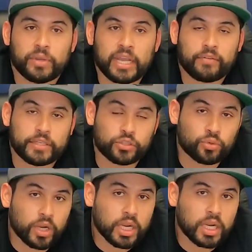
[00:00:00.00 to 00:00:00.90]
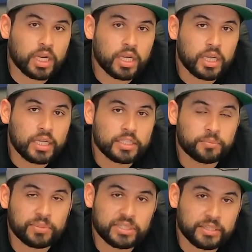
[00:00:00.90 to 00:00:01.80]
We have a truck
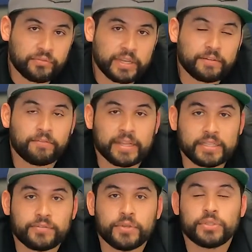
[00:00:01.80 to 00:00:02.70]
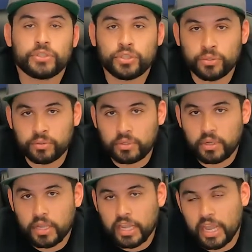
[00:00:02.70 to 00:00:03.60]
specific flex fuel and
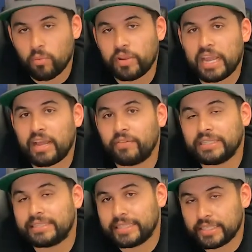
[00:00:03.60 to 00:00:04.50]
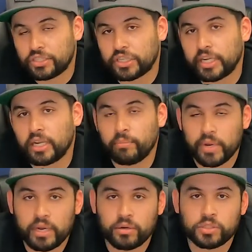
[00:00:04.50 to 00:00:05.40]
tune, and we have a 6th gen
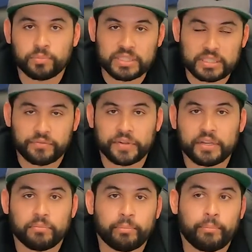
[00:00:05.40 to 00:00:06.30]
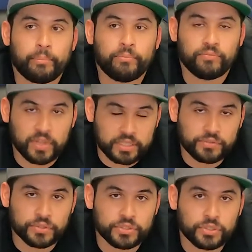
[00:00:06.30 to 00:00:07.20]
Camaro specific flex
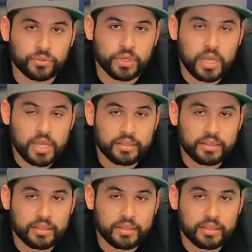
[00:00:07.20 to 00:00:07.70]
fuel and tune.